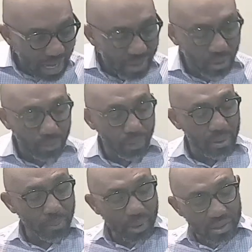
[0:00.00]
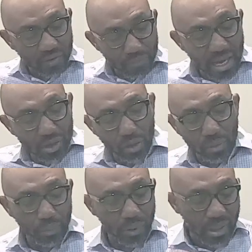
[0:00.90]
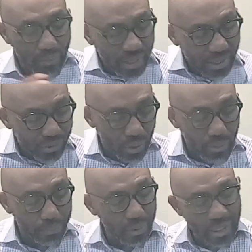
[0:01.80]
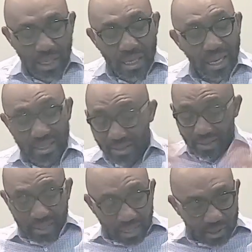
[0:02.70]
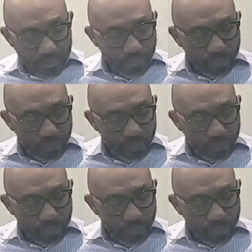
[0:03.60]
you can put the praise of man, you can put careers, you can put our success.